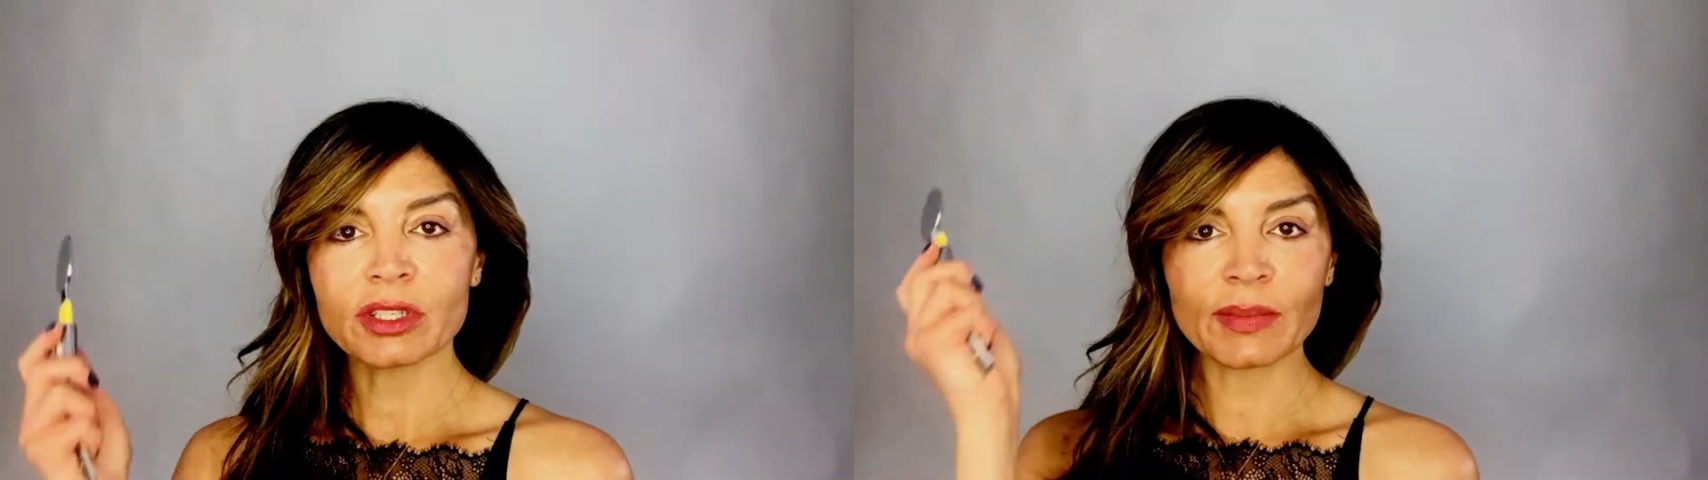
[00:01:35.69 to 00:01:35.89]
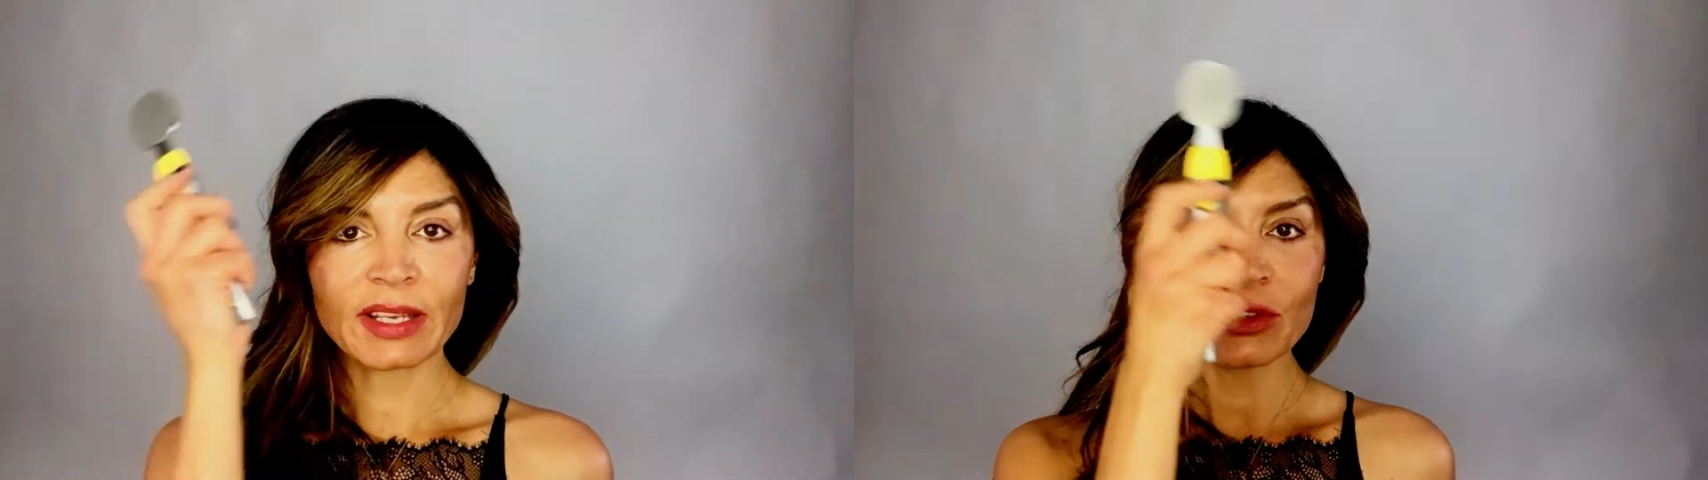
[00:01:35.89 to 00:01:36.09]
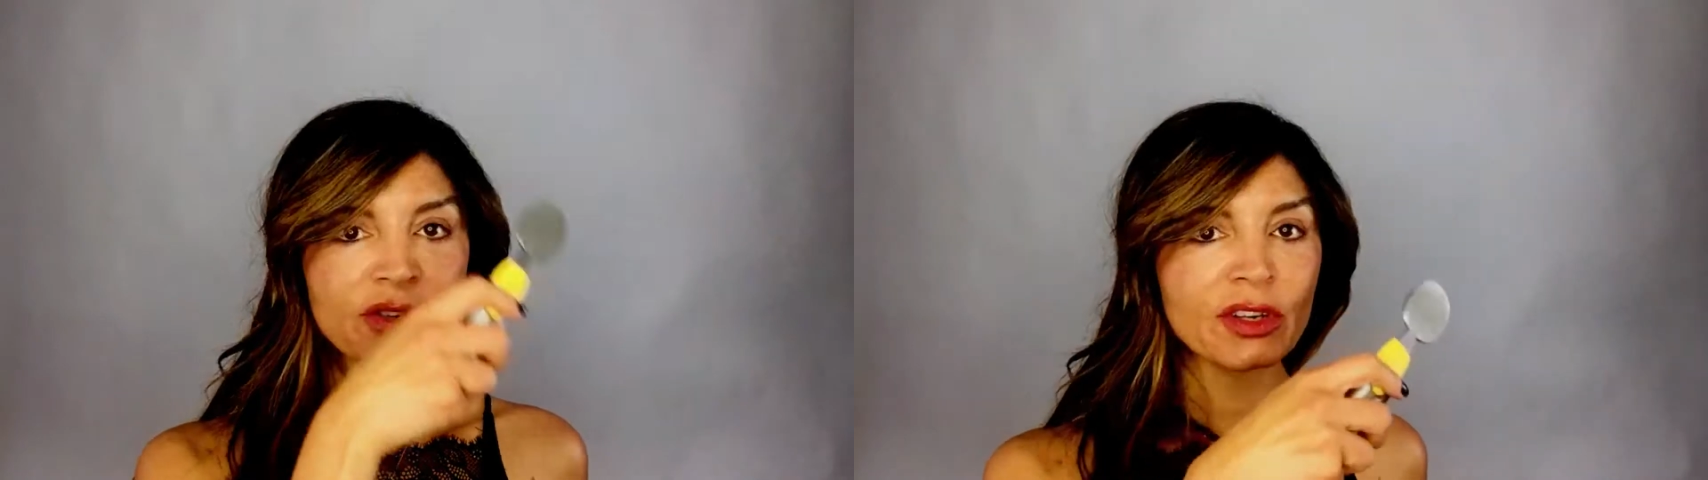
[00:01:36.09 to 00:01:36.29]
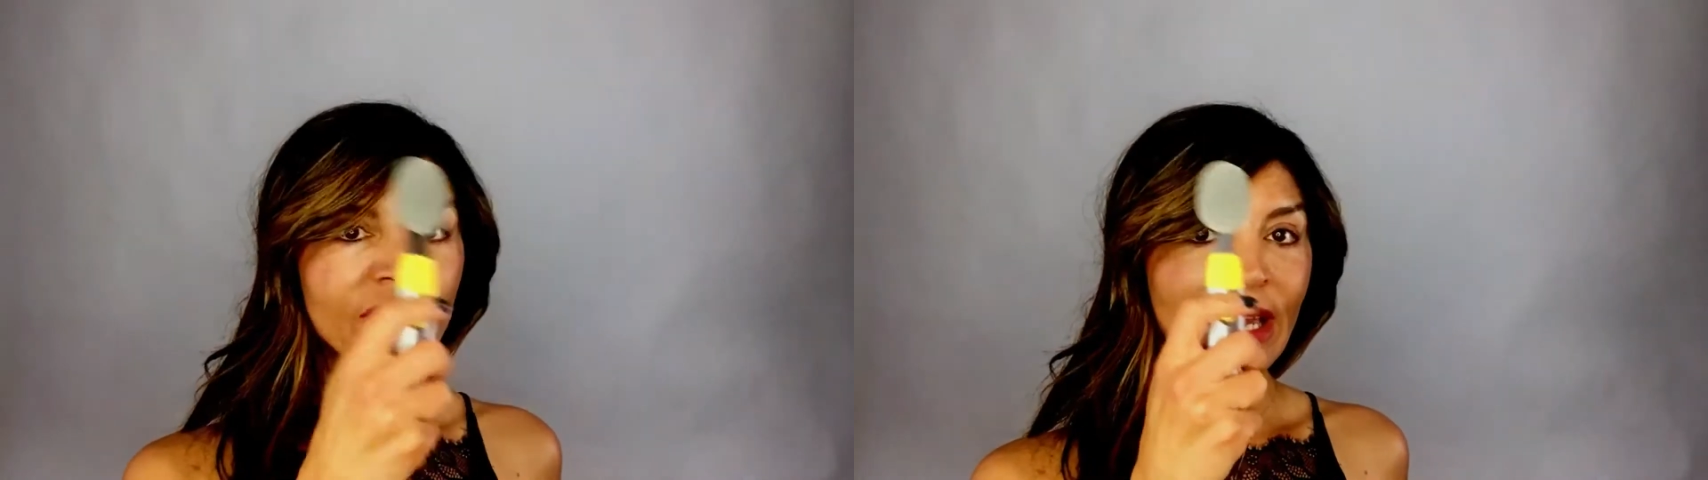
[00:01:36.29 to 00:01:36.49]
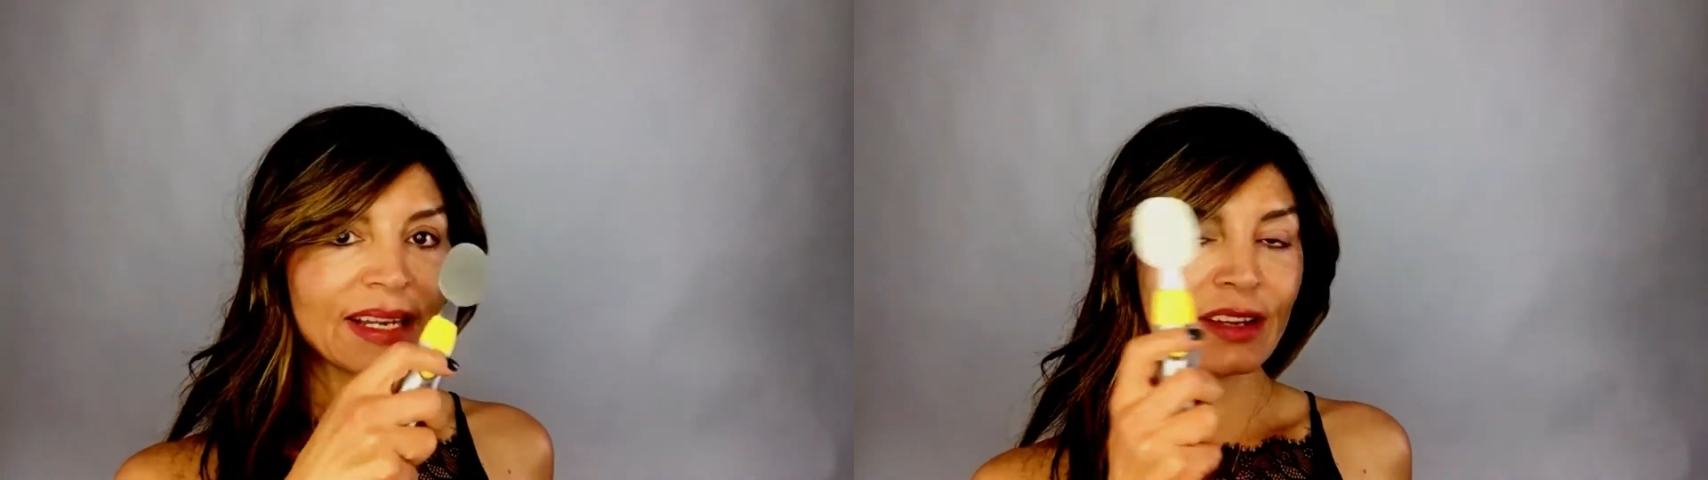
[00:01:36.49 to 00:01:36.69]
make sure you're
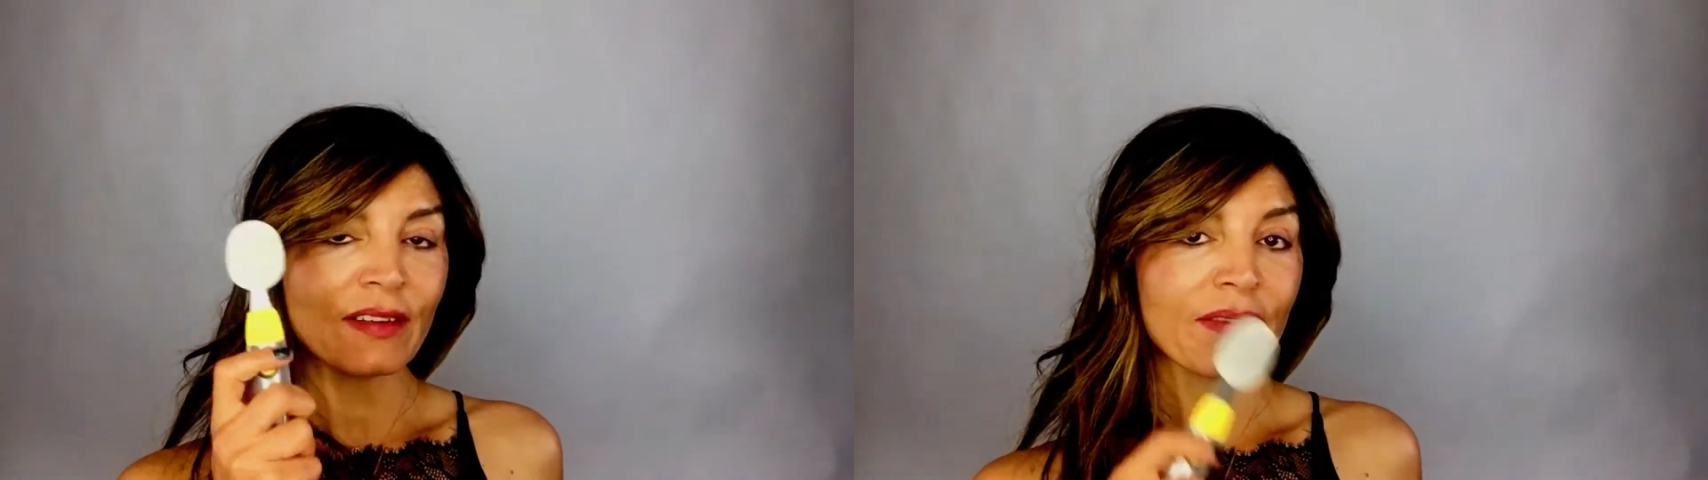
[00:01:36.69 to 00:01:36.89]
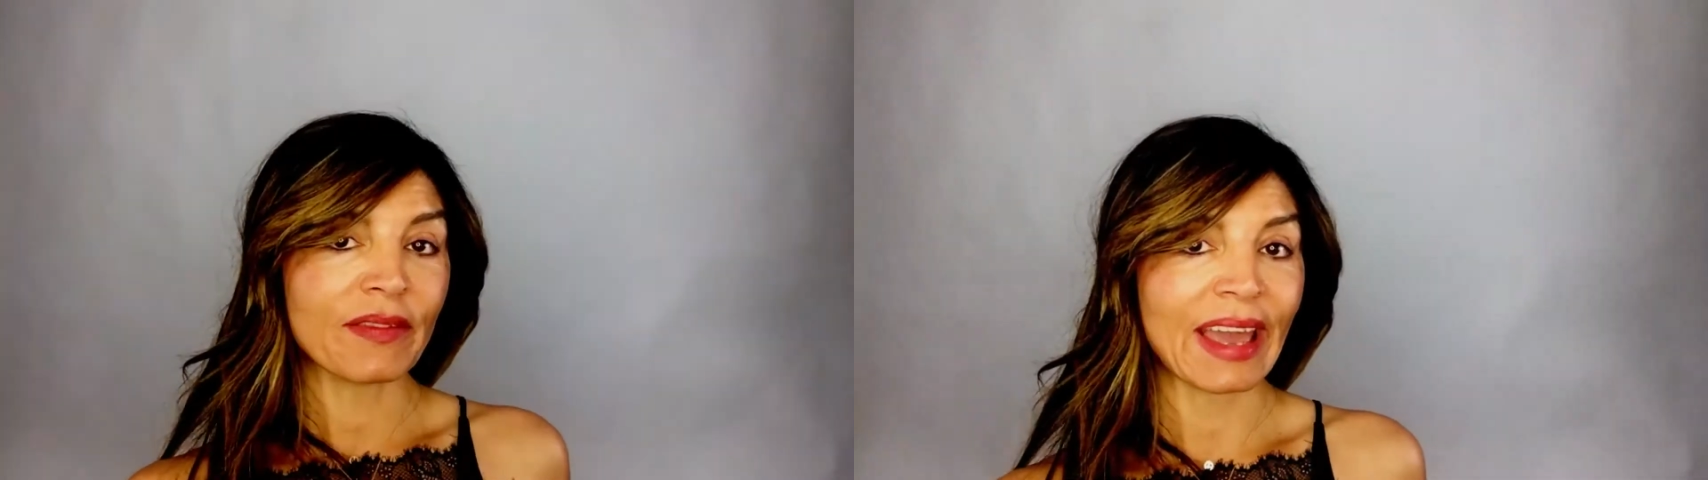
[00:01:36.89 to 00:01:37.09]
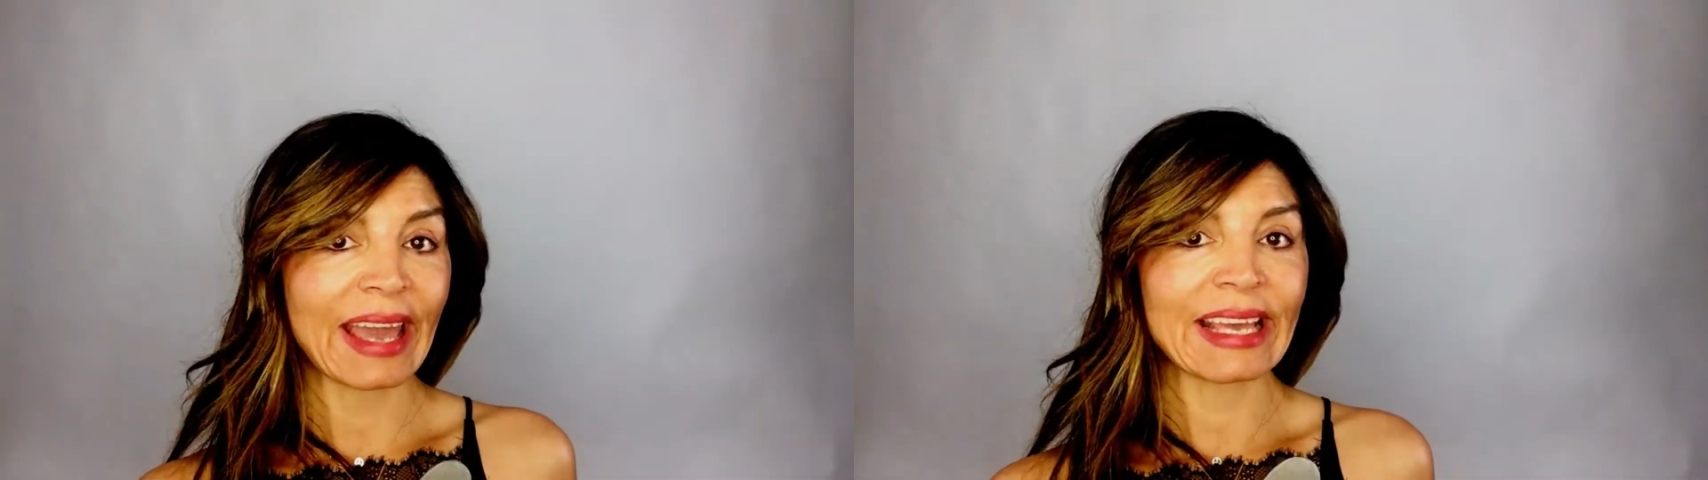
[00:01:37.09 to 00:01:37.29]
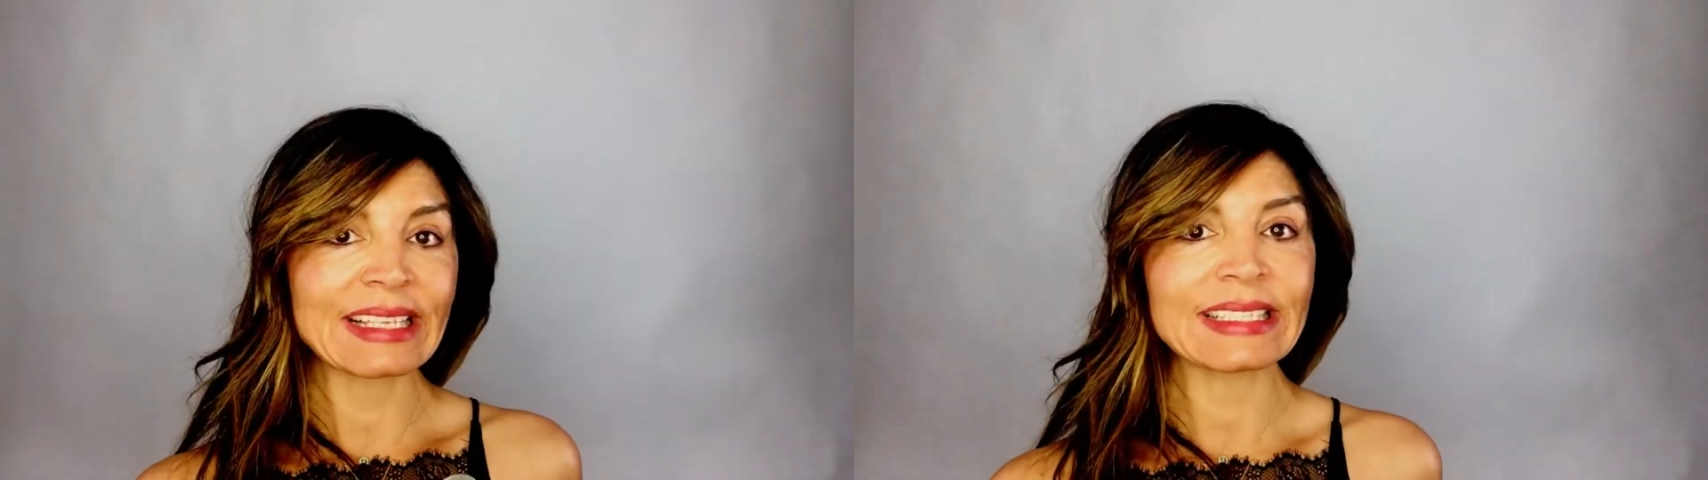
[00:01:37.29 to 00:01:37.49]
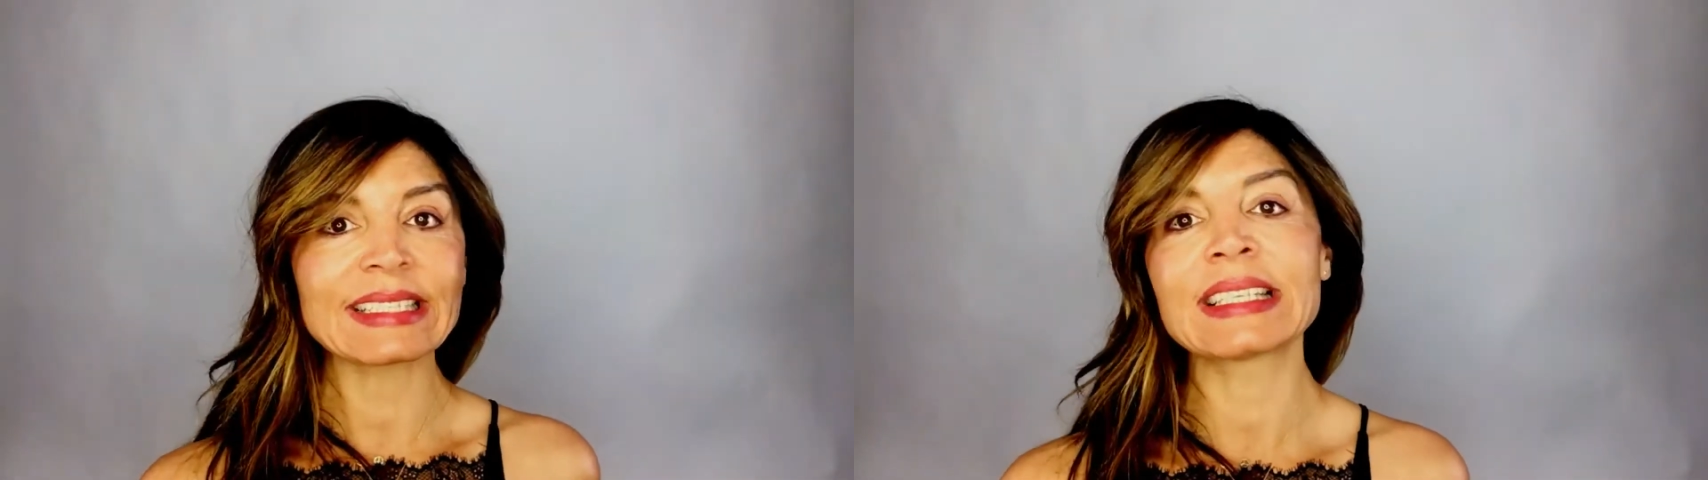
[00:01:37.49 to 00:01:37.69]
getting your
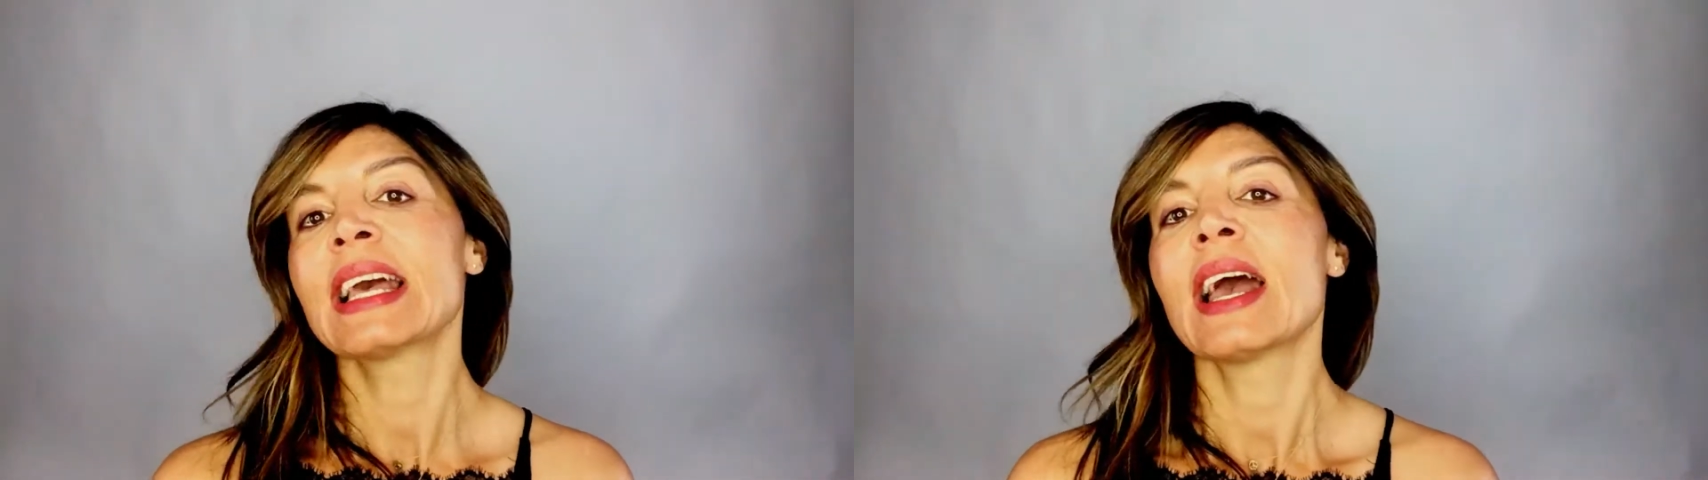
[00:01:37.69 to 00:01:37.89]
face.